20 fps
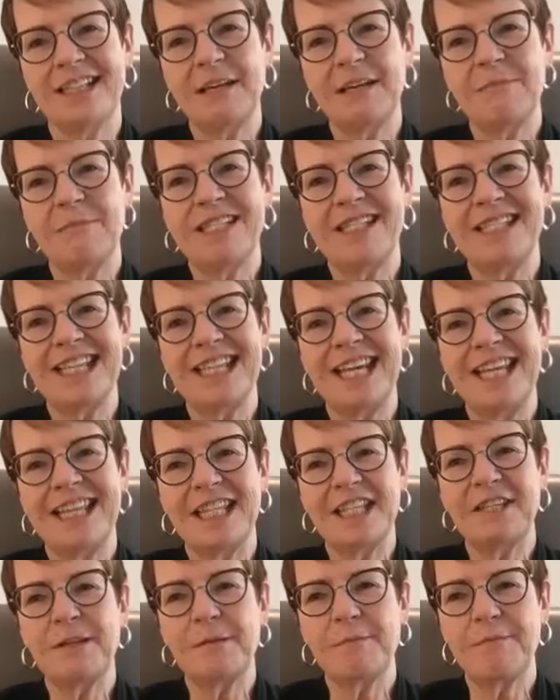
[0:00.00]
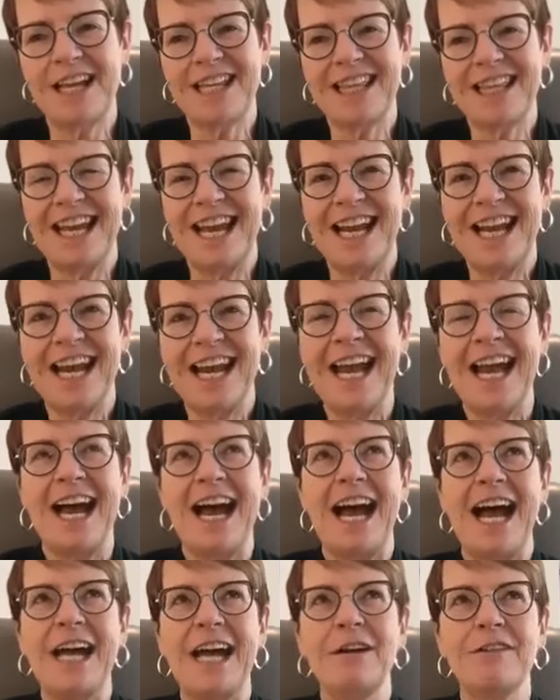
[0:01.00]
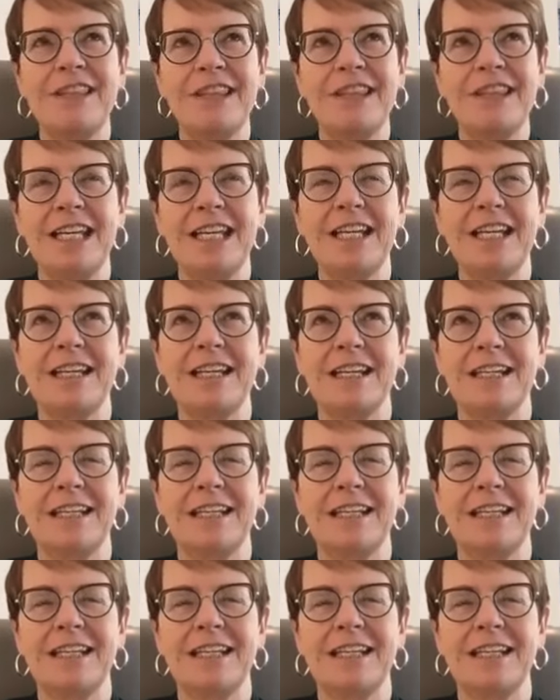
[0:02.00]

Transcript: let me say this about that. I don't think